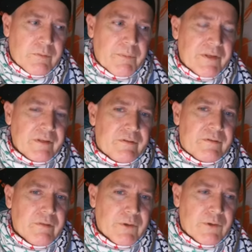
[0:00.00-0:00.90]
to make it
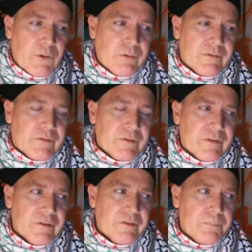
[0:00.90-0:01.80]
difficult
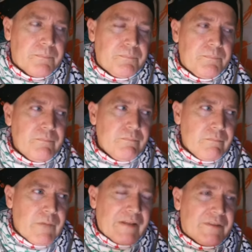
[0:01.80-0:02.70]
to
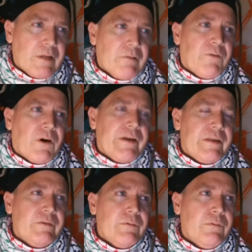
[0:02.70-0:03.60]

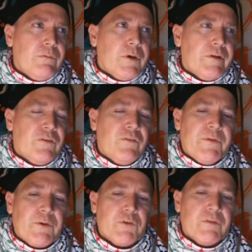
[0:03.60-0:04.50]
identify what
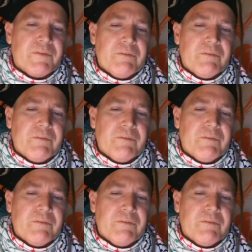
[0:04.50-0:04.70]
spheres of